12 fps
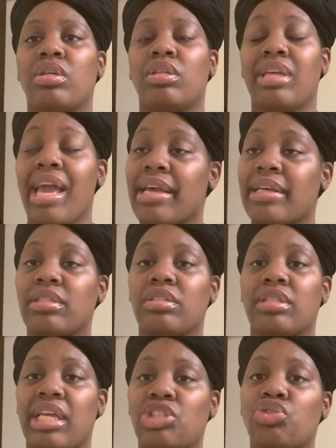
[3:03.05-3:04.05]
Yes,
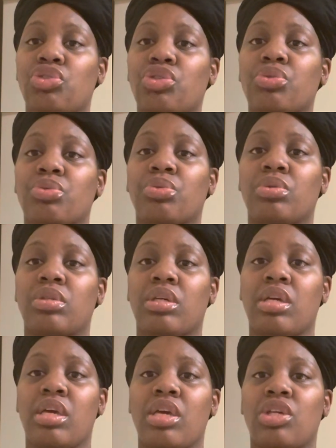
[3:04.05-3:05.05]
that's true.
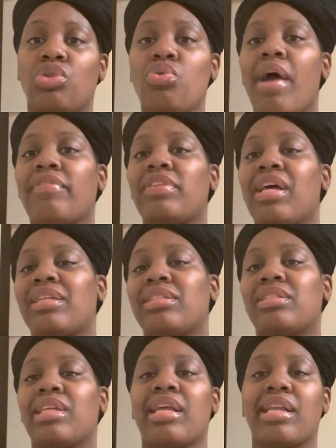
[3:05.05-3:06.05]
You have to
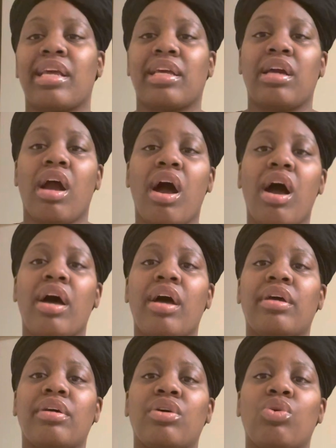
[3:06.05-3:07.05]
understand that
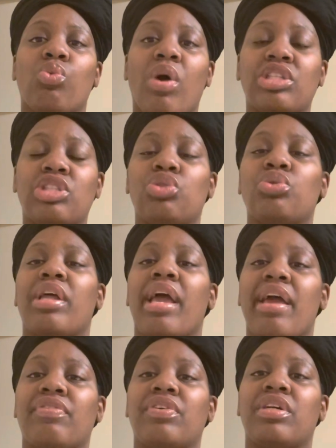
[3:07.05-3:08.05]
God wants you to
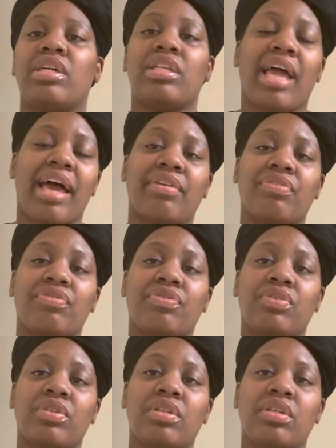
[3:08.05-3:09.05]
have a good life.
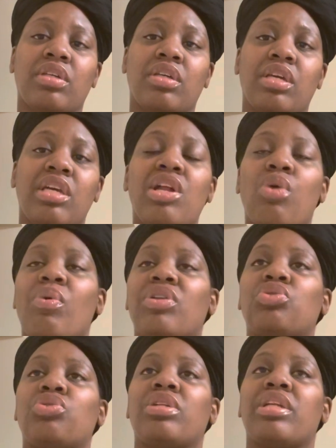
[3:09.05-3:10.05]
He don't
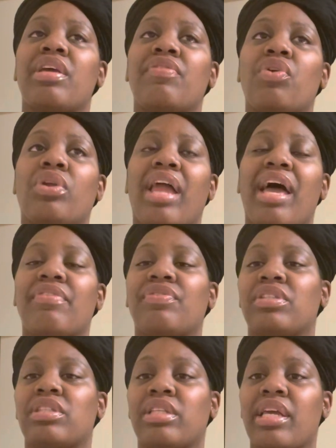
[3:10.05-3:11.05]
want you to live your life
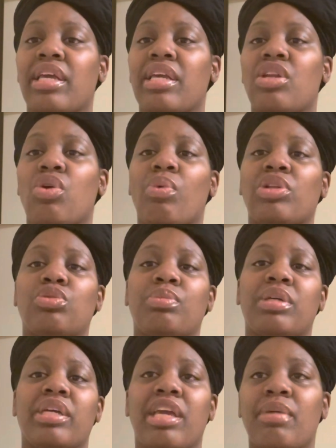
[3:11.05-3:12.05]
in sin. He don't want you to
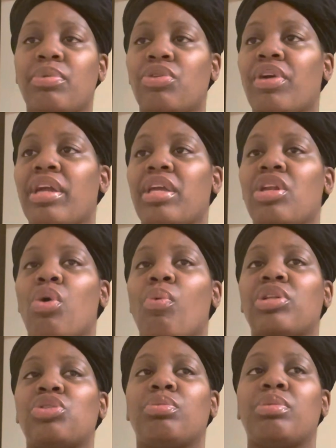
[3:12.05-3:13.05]
be a hypocrite. He don't
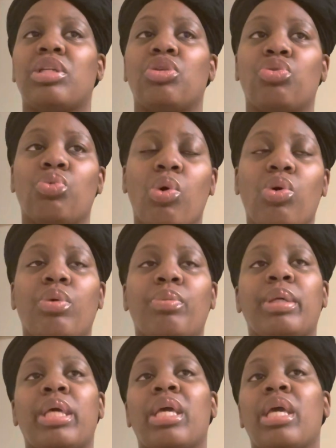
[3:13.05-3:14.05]
want you to be
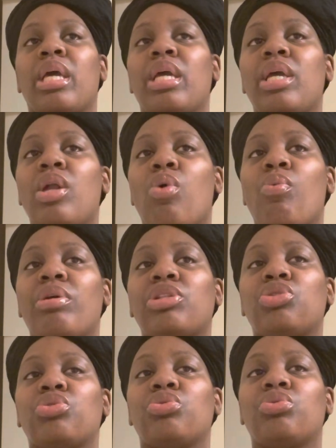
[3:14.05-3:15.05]
lukewarm. He don't
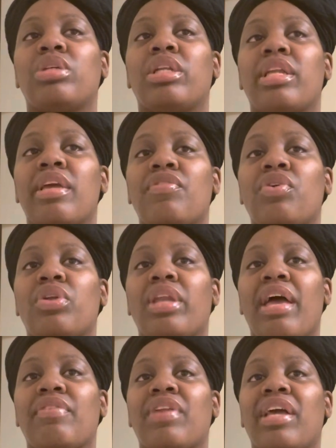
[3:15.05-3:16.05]
want you to live your
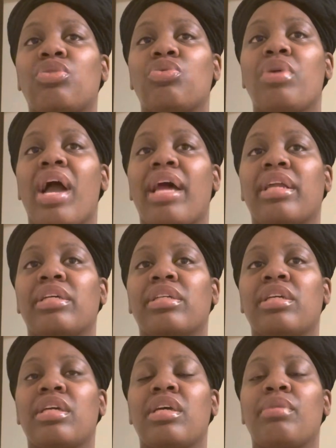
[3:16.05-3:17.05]
life like you got to
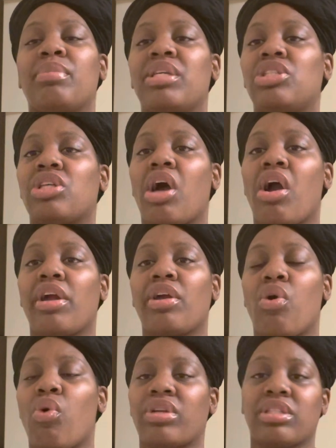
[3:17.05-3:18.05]
be sorry
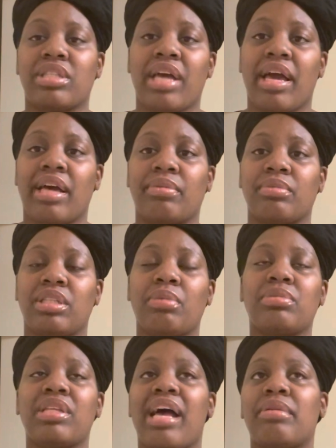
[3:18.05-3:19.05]
all the time.
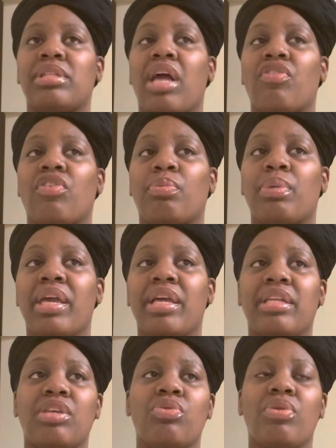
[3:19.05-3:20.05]
Sometimes y'all
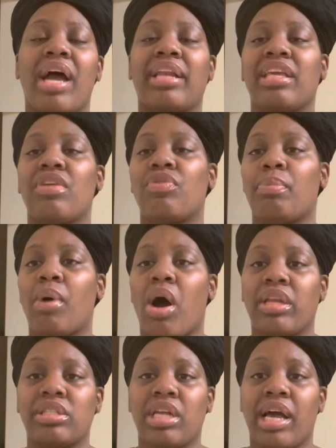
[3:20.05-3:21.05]
repent, then you got to keep
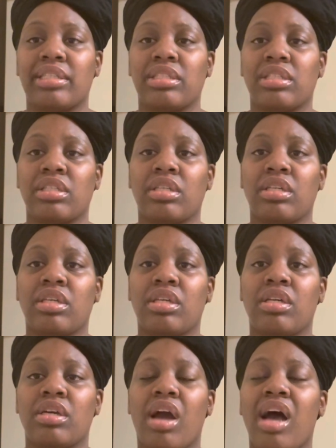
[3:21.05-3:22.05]
apologizing.
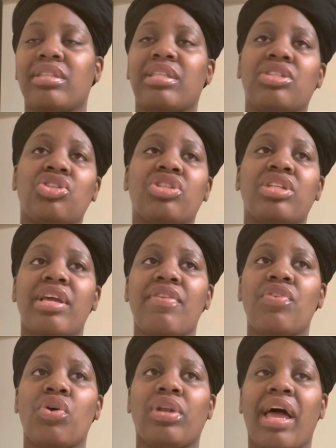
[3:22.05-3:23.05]
God said, just
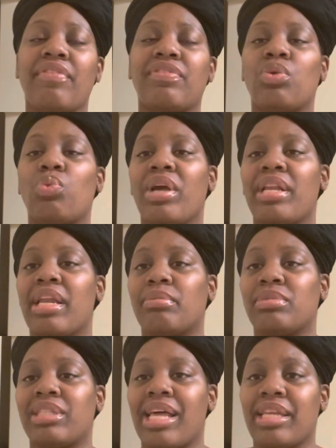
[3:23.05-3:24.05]
live your life the way that
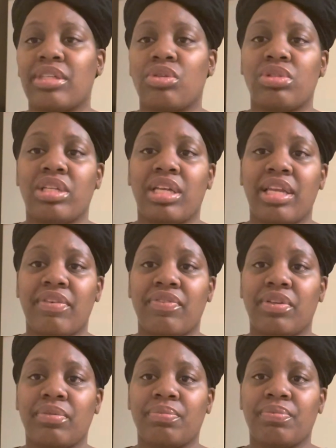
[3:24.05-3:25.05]
I'm telling you to live
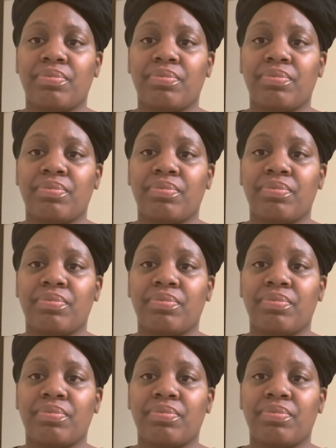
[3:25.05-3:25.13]
it.